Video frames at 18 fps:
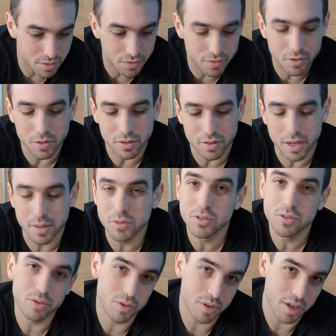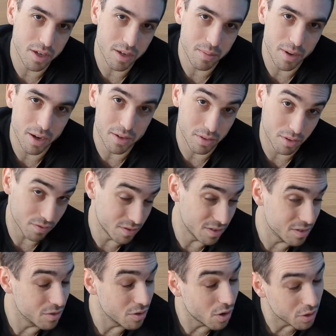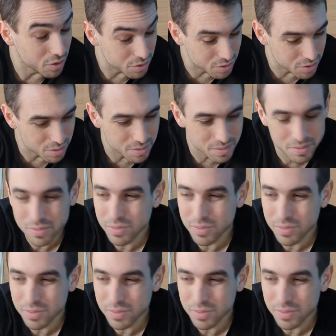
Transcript: 4 times 2 GB of DDR2.